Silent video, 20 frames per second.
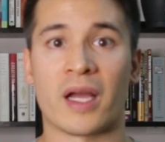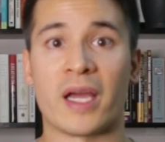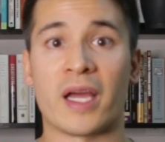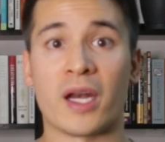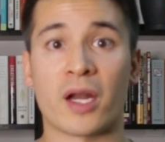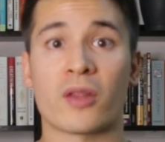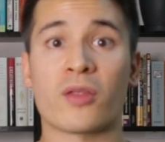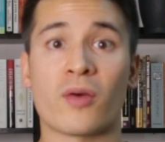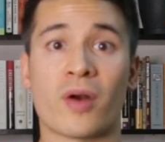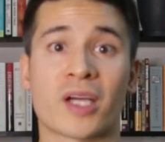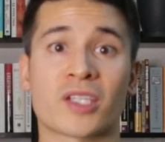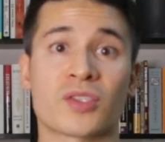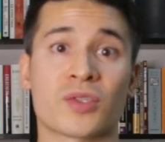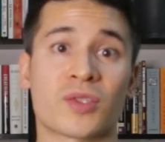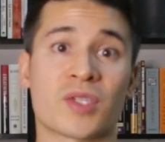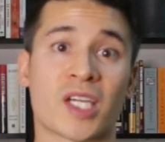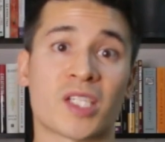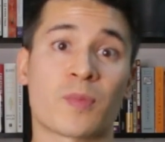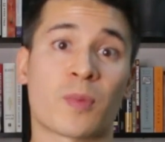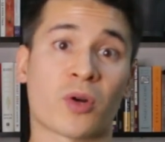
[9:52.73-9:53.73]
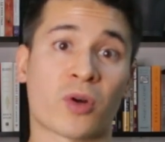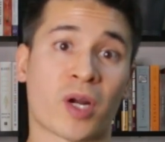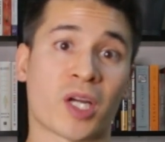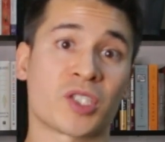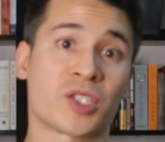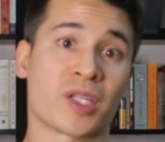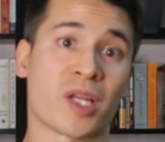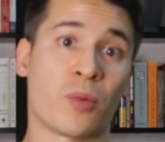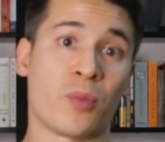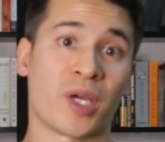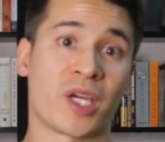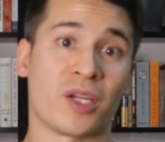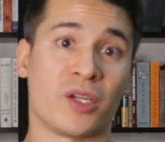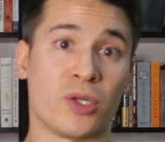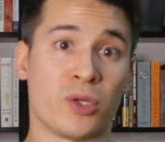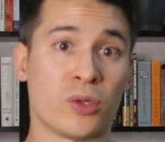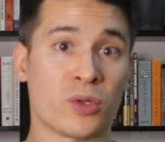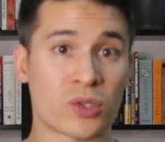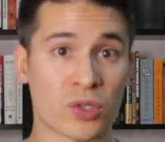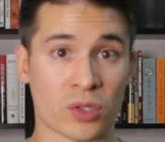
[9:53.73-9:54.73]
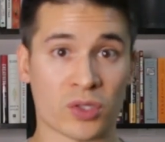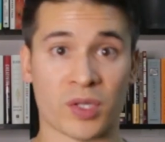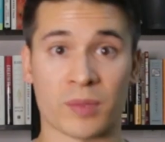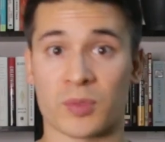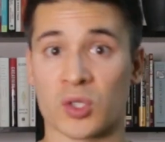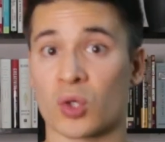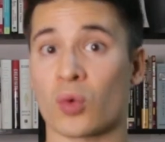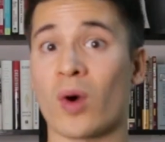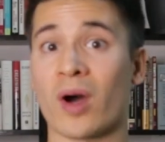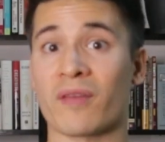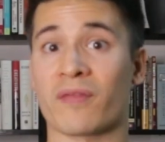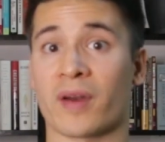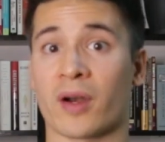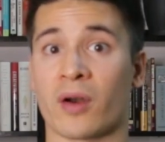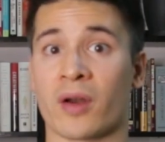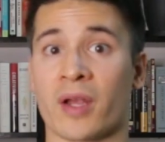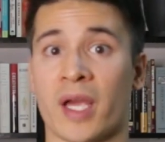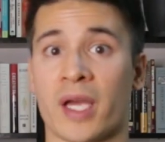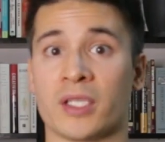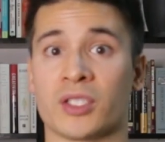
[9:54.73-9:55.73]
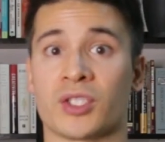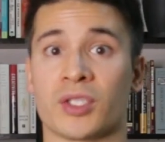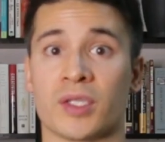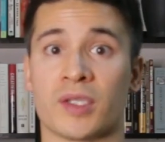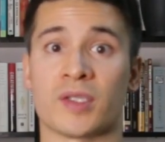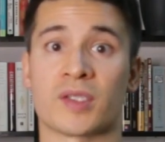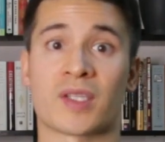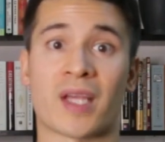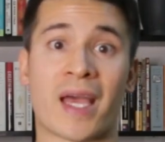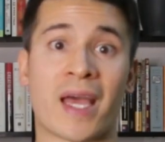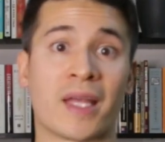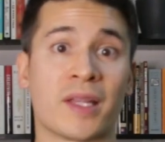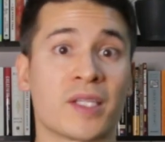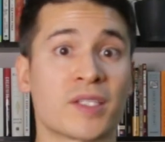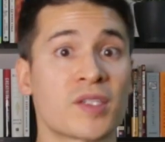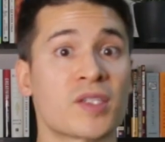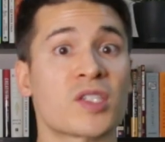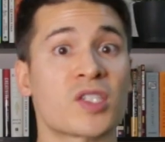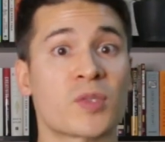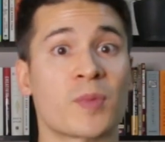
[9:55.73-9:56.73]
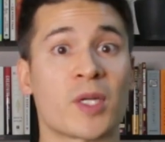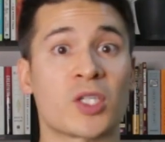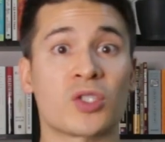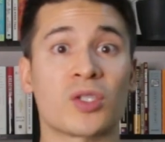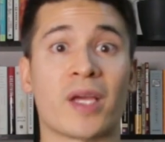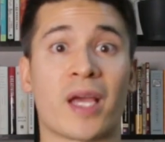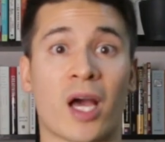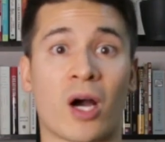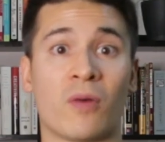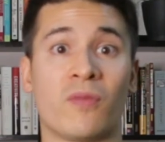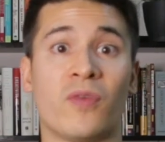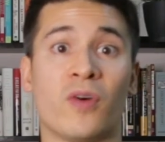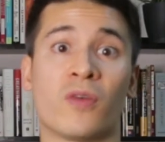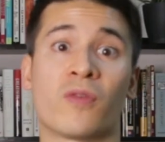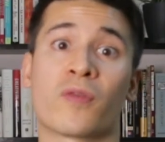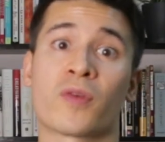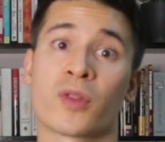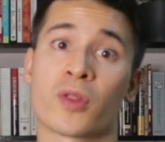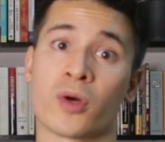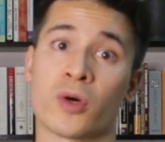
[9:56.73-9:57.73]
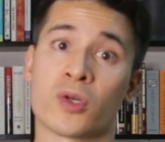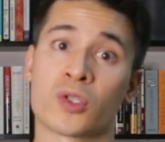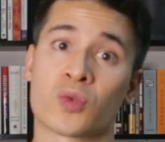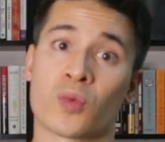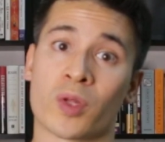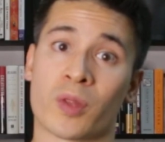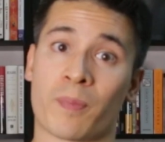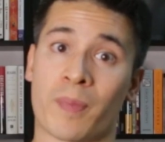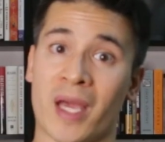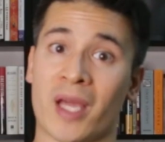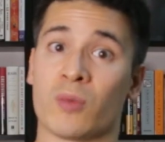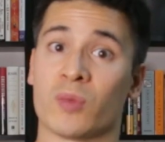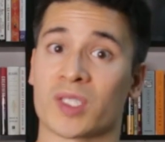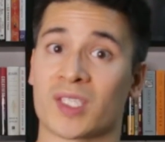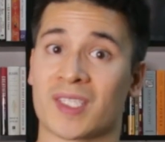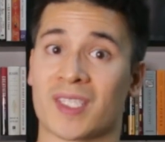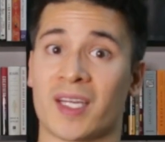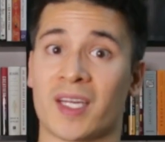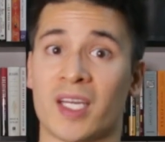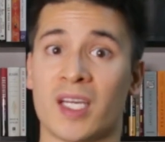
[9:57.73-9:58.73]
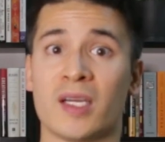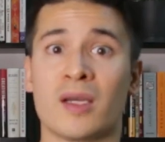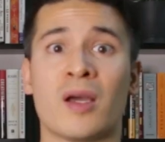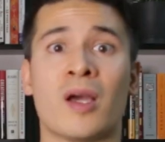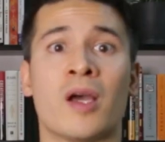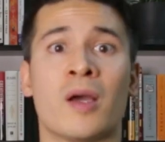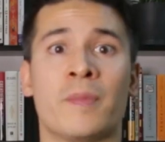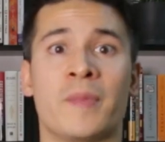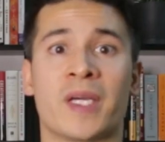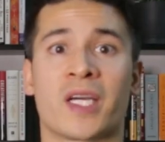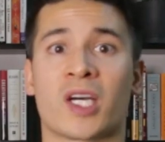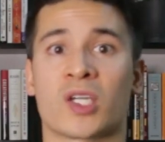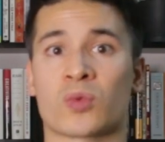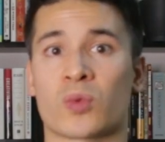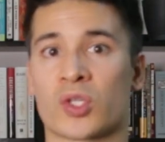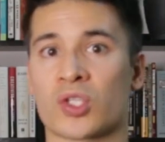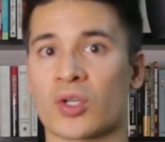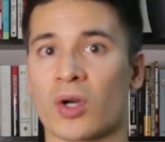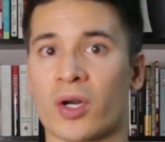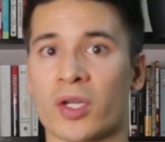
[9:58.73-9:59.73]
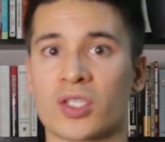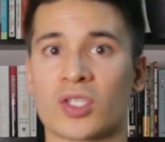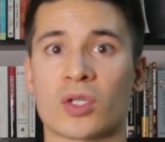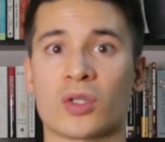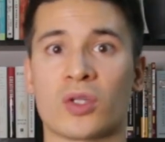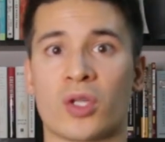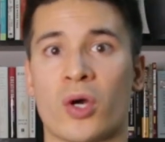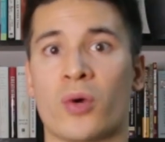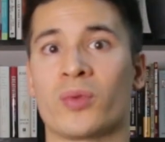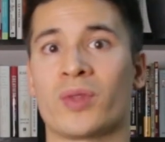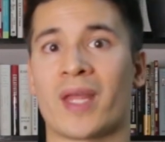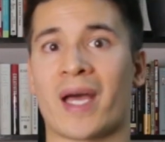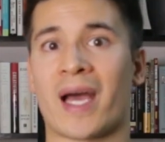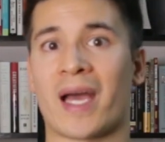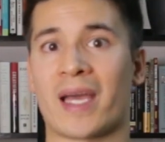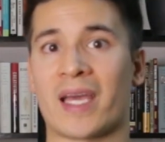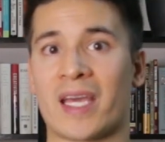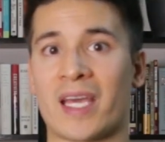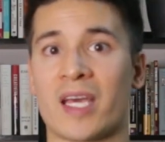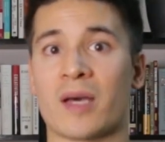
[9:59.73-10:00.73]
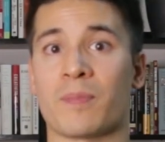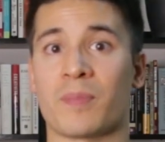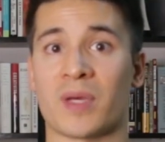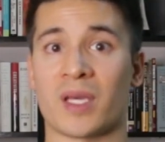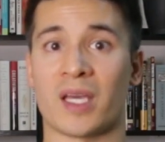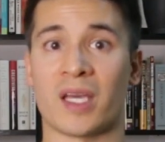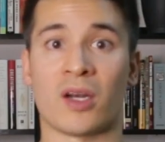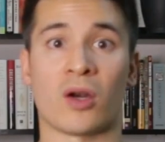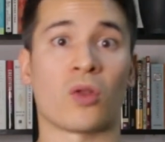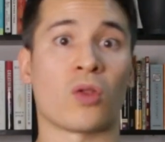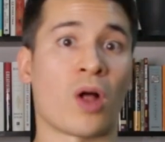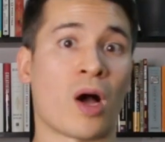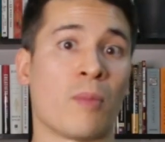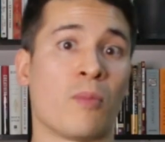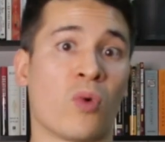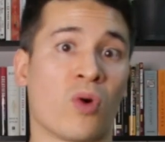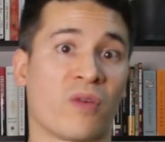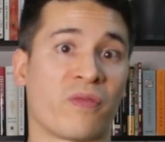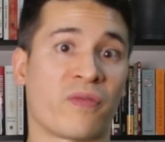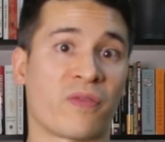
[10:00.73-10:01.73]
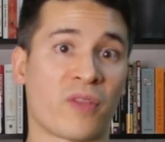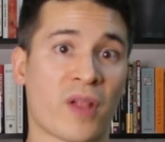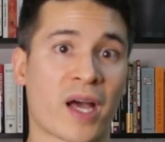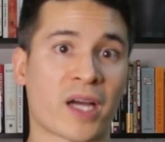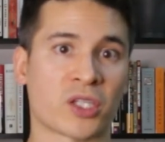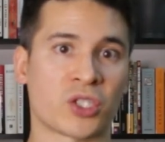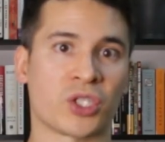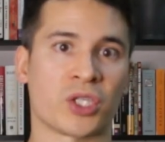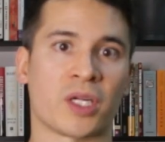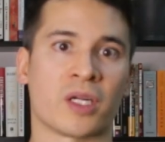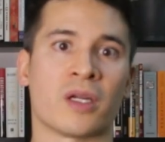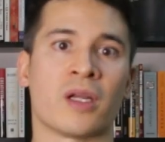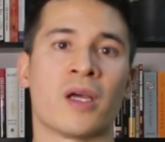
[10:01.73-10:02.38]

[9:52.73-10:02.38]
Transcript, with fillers: Another exercise progression that we can use are some squat variations, and this is especially helpful for those with pain with sitting because we're starting to load that hip in a lot more flexion.